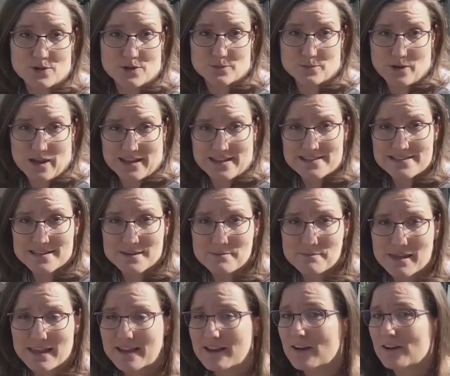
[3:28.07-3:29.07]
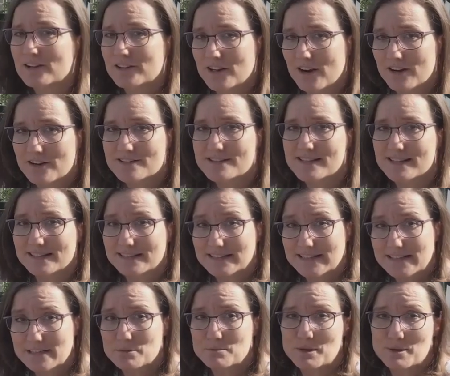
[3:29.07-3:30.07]
more way to make our yards a
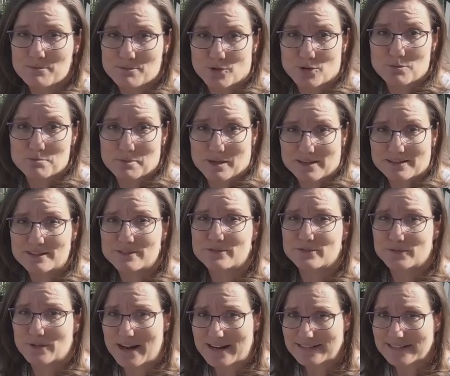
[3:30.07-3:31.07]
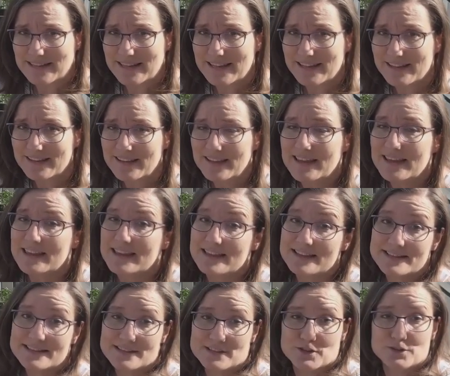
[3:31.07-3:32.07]
little bit more bug friendly
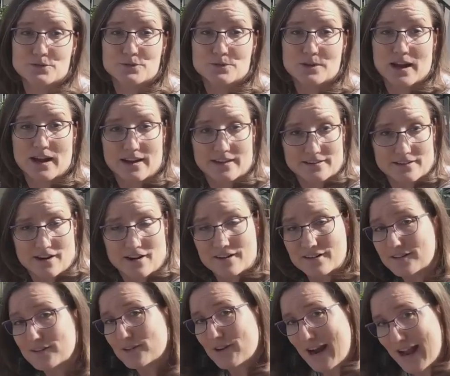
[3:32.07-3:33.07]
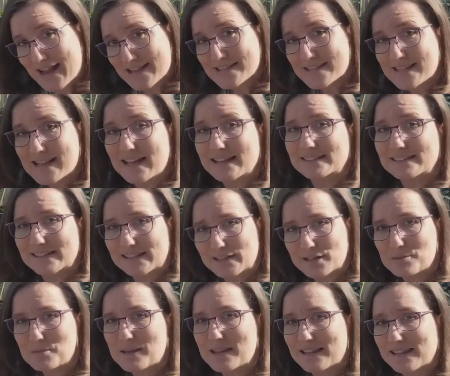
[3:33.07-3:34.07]
is to cut our grass a
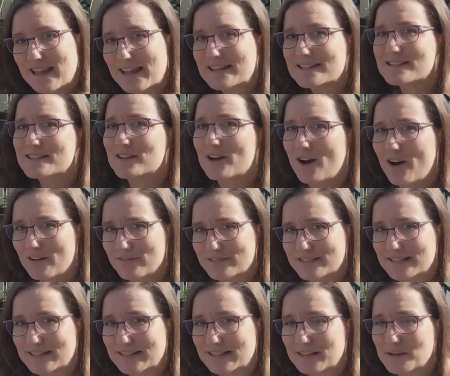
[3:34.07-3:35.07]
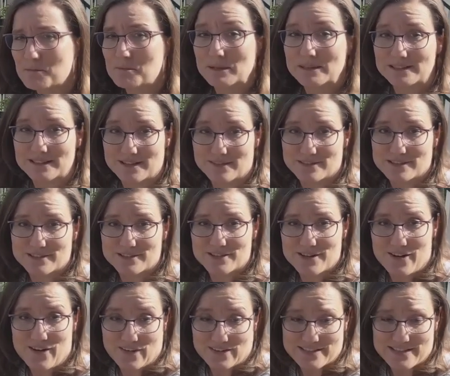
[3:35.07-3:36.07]
little bit less often. Believe it or
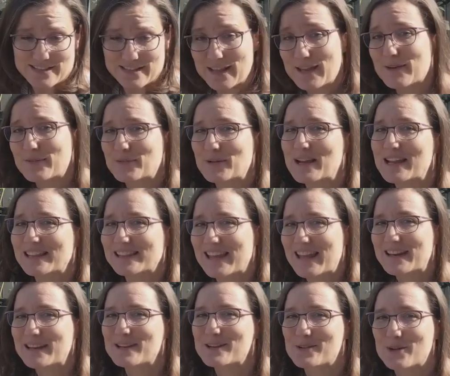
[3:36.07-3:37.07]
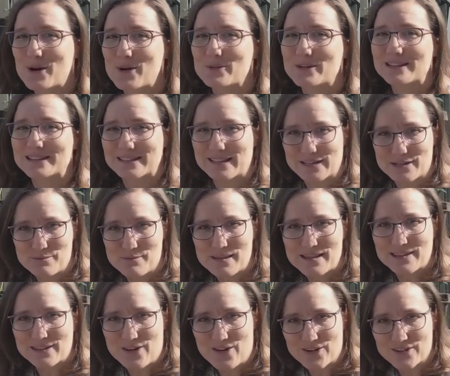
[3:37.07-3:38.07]
not, if we let it grow a little
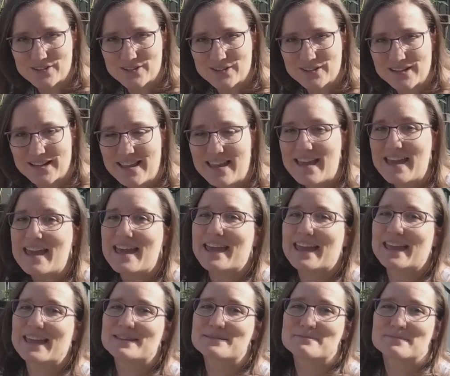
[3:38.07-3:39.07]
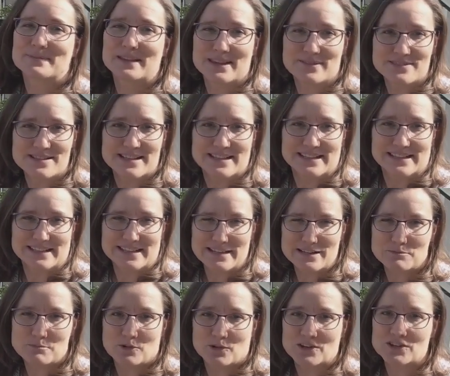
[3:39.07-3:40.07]
bit longer, it gives it a
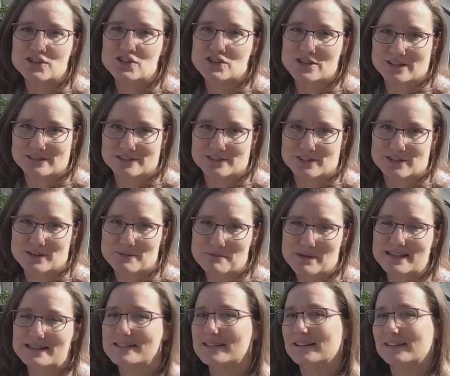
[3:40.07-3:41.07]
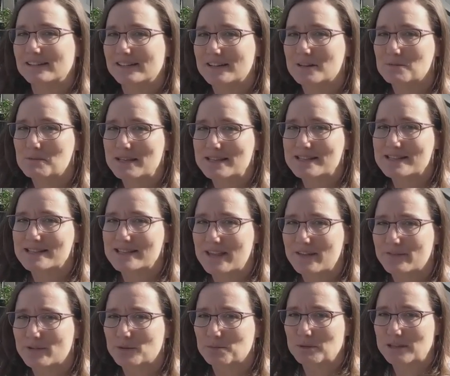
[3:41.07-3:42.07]
little more shelter and makes it a little bit
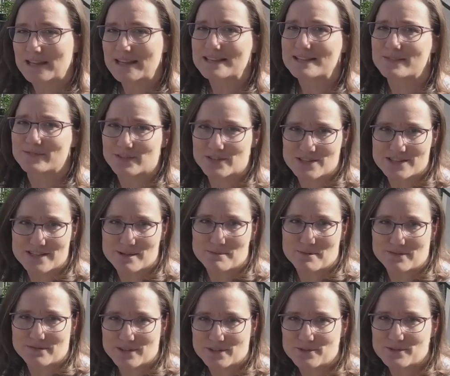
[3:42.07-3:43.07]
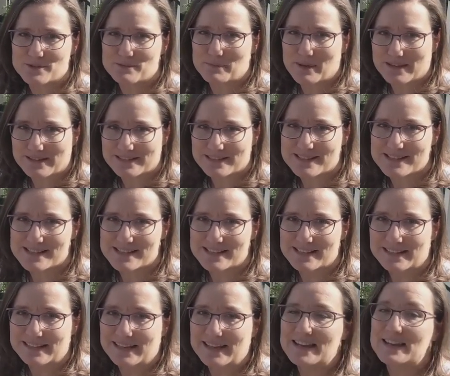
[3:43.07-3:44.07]
safer place for some of those bugs.
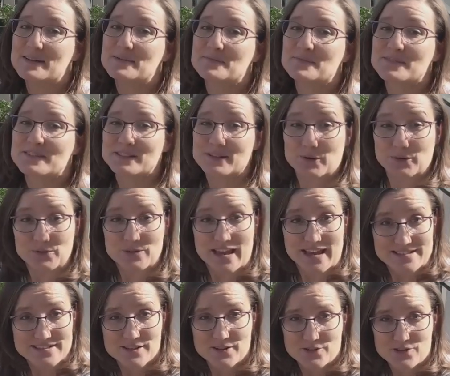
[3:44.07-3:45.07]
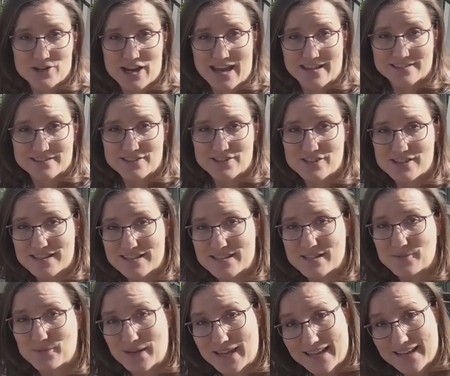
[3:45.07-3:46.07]
So that's your challenge
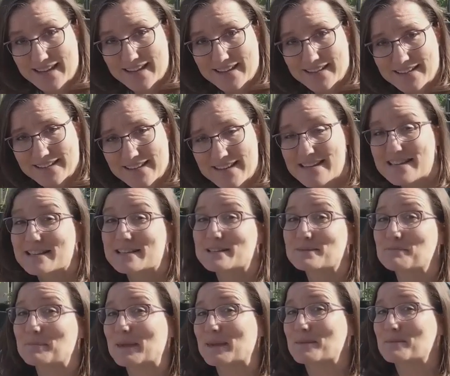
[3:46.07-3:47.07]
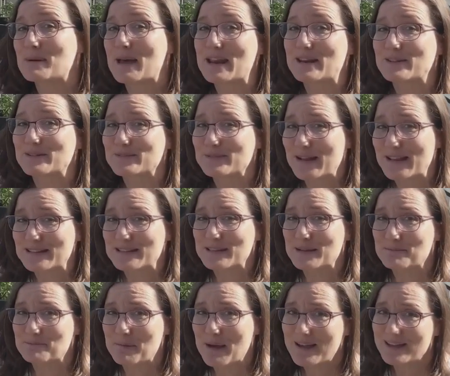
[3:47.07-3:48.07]
this week is be a better friend
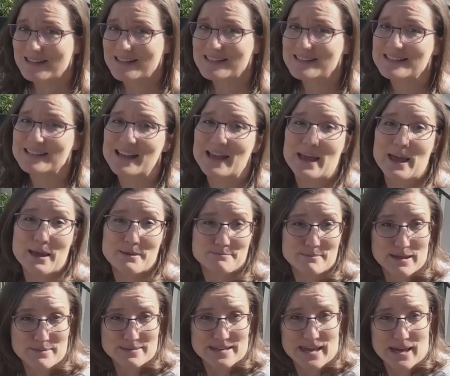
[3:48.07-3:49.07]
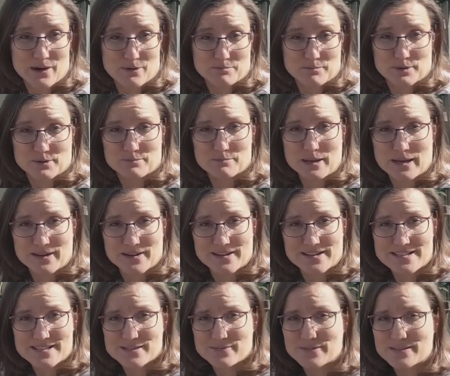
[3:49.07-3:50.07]
to bugs, maybe help your
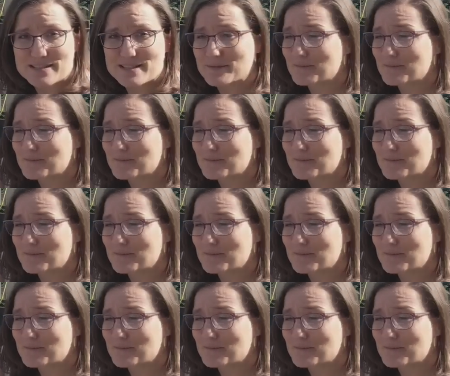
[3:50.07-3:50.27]
parents with